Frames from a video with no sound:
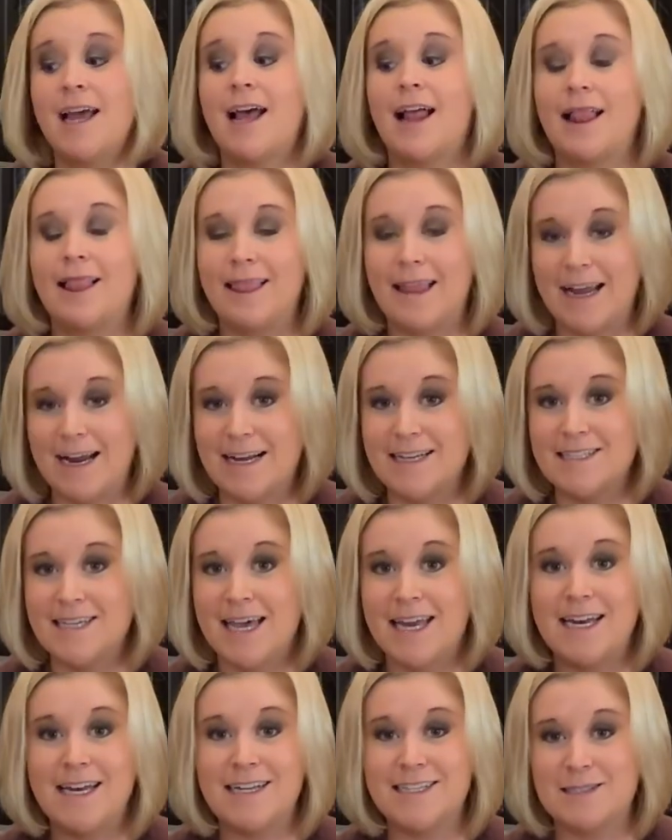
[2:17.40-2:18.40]
Like I
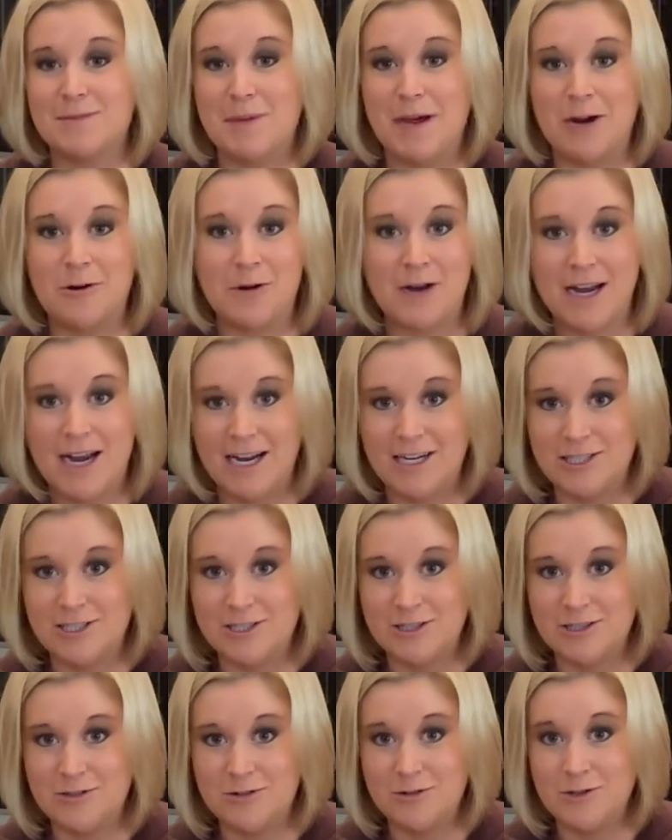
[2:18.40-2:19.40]
said, it doesn't matter what kind
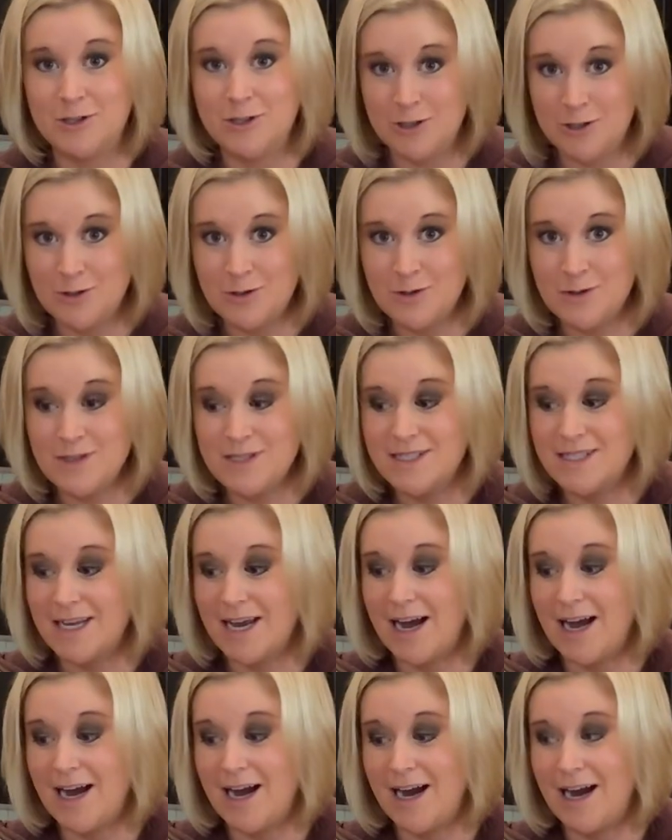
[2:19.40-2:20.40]
you use.
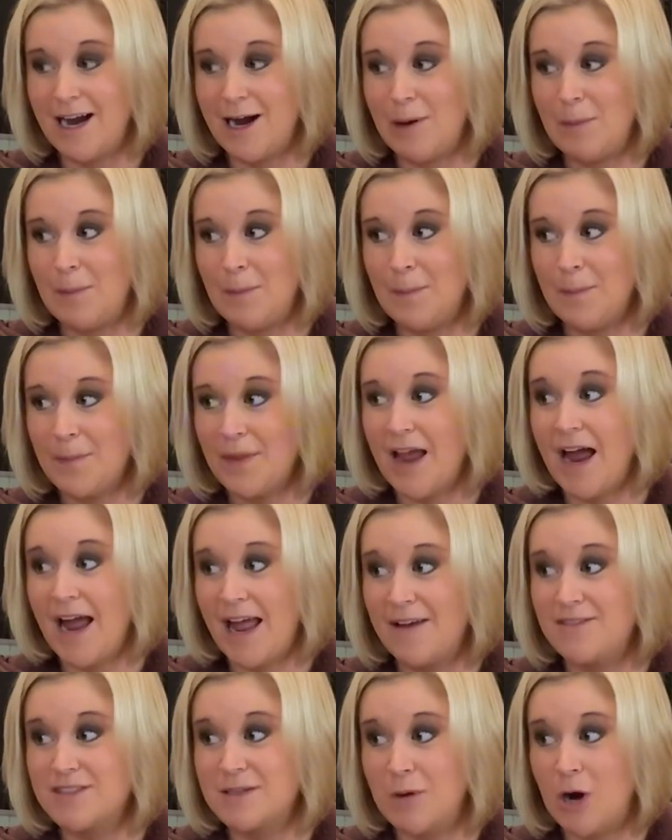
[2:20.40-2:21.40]
I
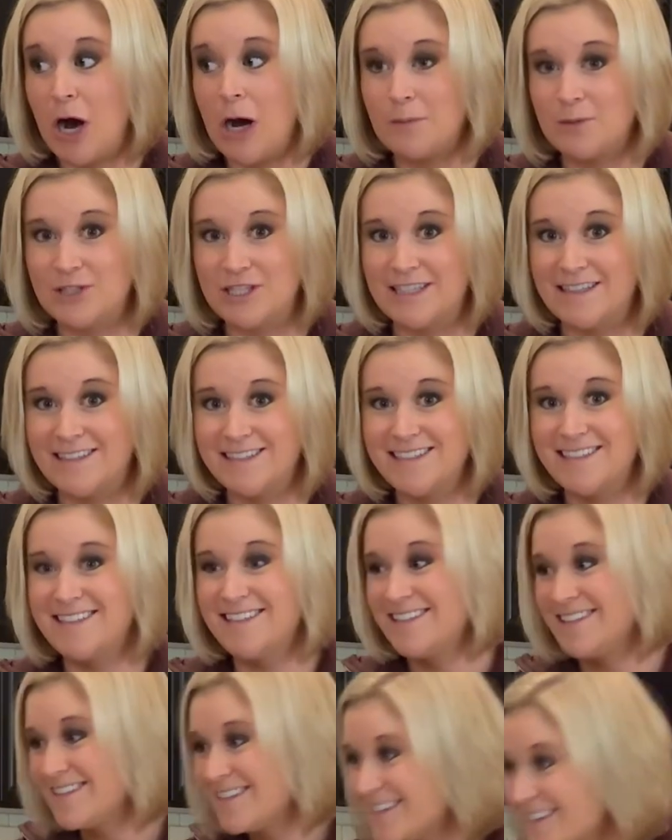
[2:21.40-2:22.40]
have some options.
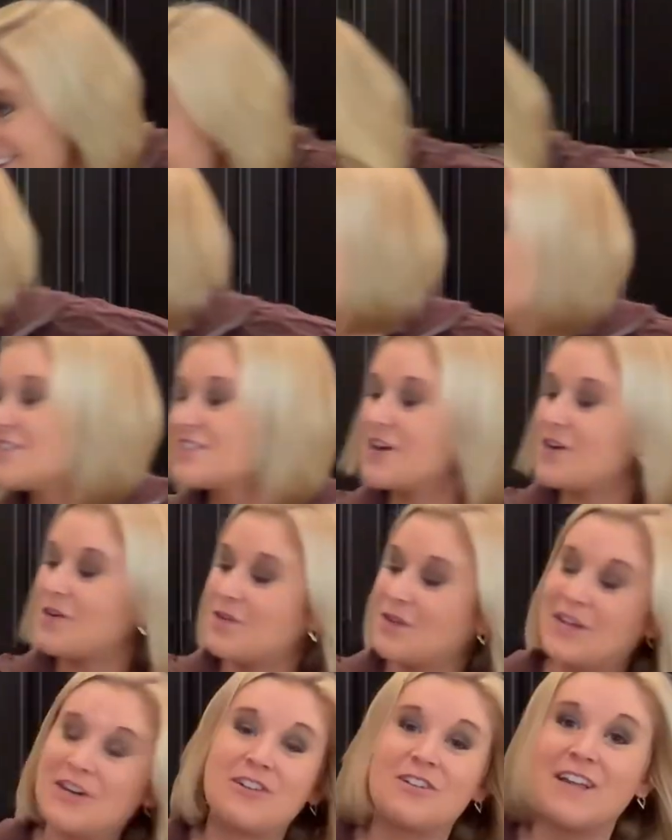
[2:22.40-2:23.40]
So
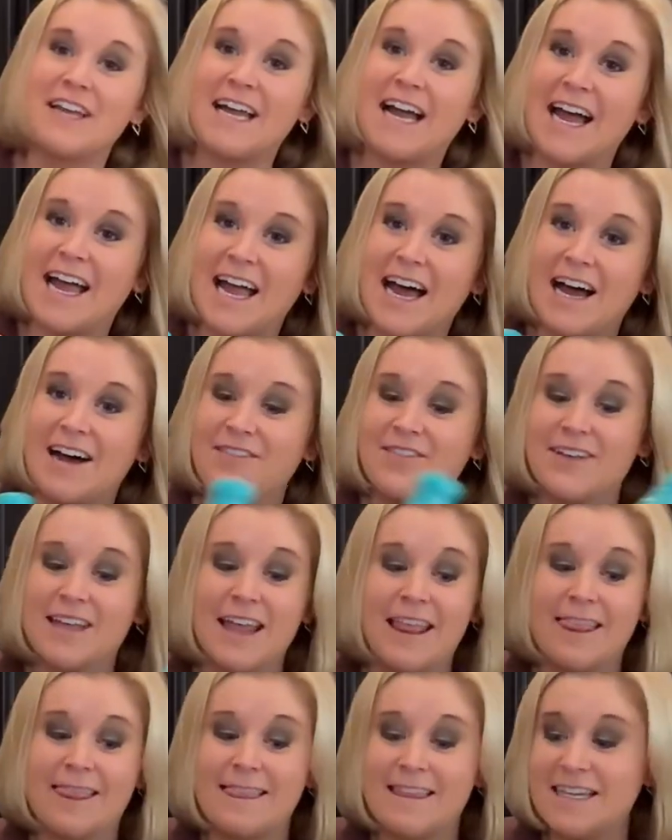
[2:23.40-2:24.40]
literally I have
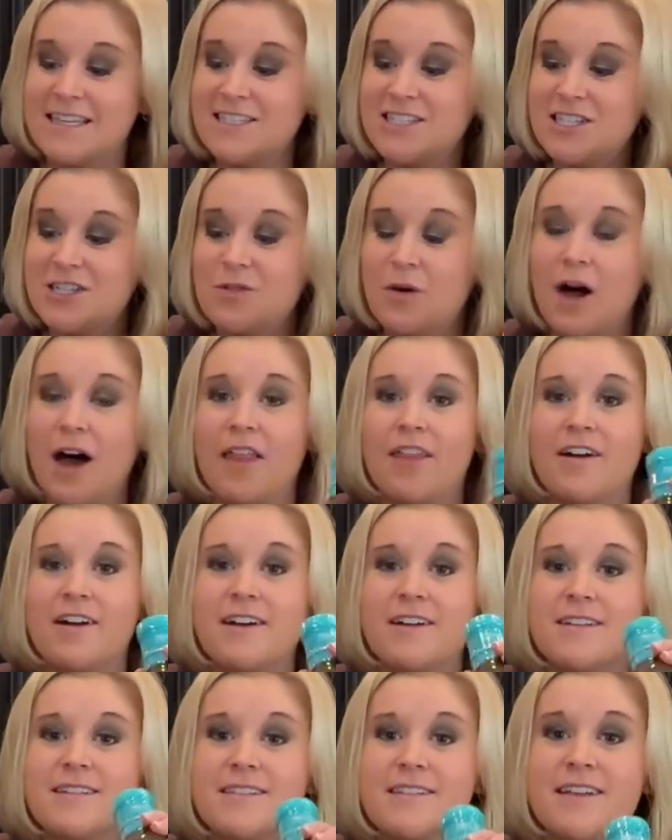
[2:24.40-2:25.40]
these 2
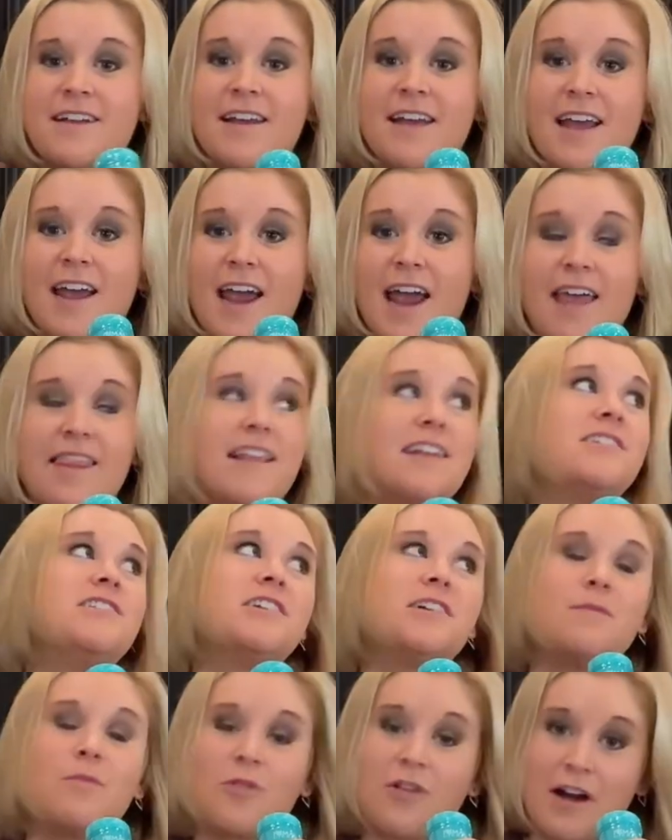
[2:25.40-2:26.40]
others and then
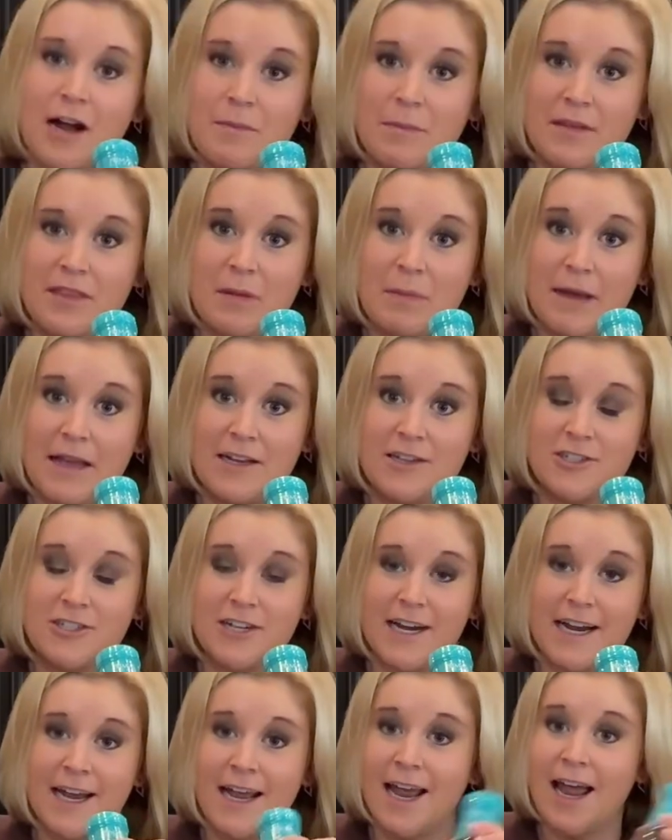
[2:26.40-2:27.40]
2 more up in the
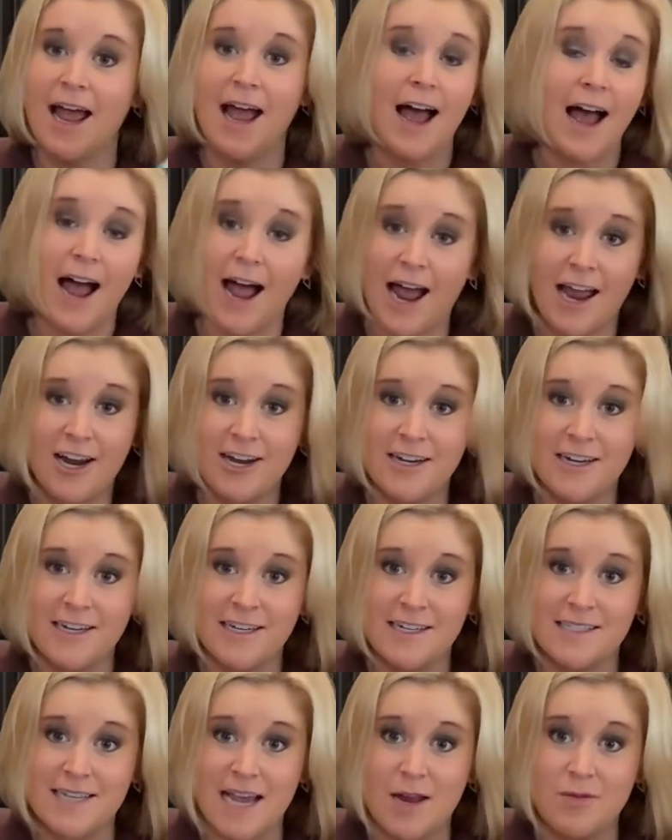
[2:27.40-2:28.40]
pantry. I couldn't
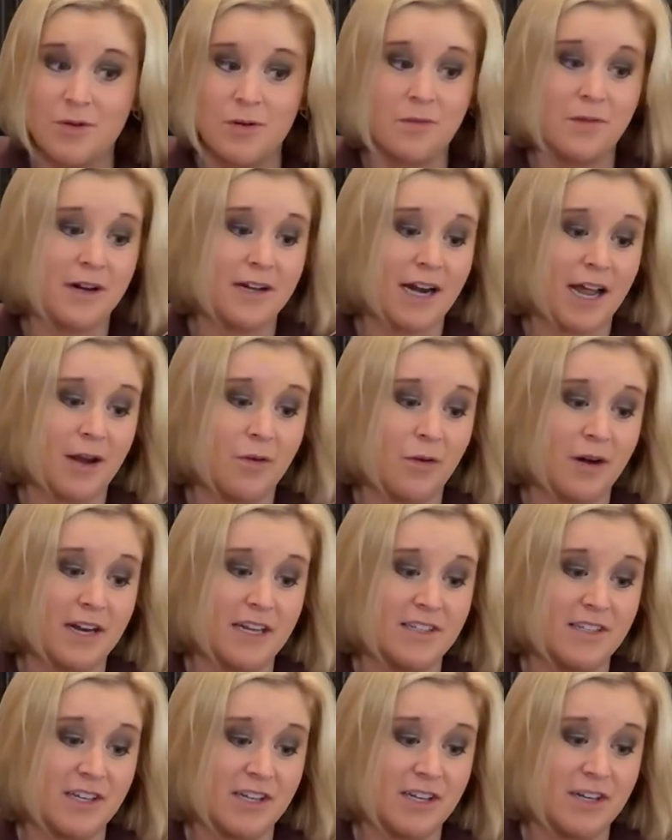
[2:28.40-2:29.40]
decide what one I
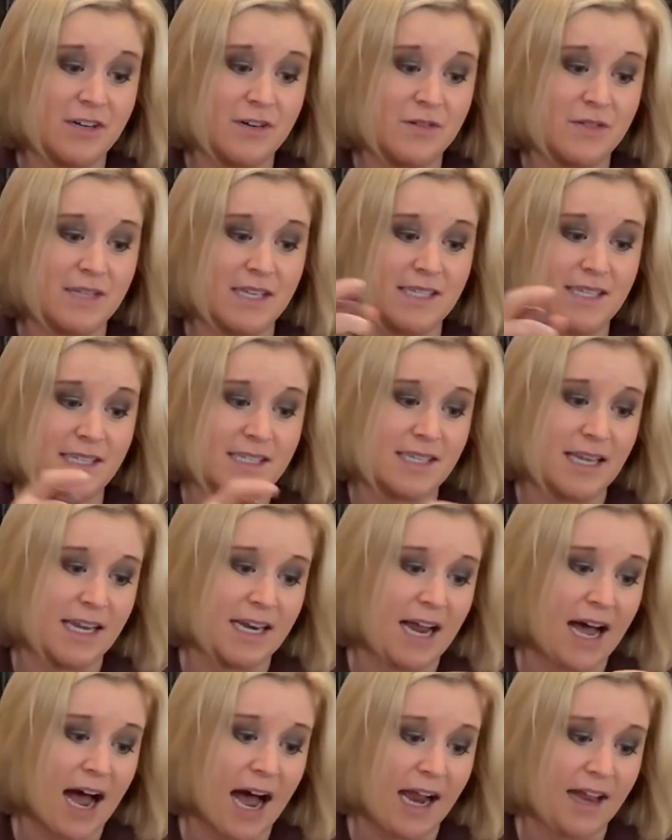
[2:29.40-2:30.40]
wanted to use. This is
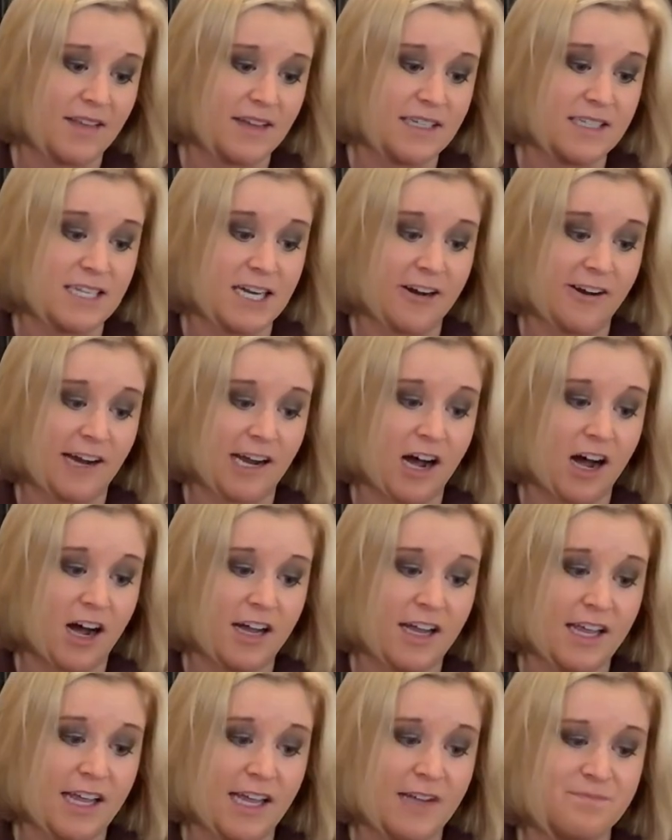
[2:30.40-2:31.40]
an island
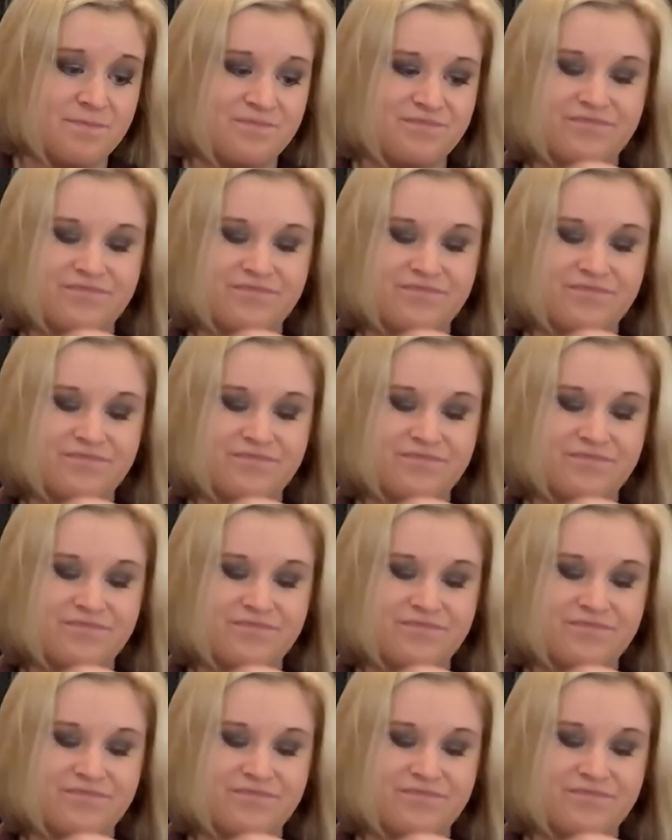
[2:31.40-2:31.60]
teriyaki.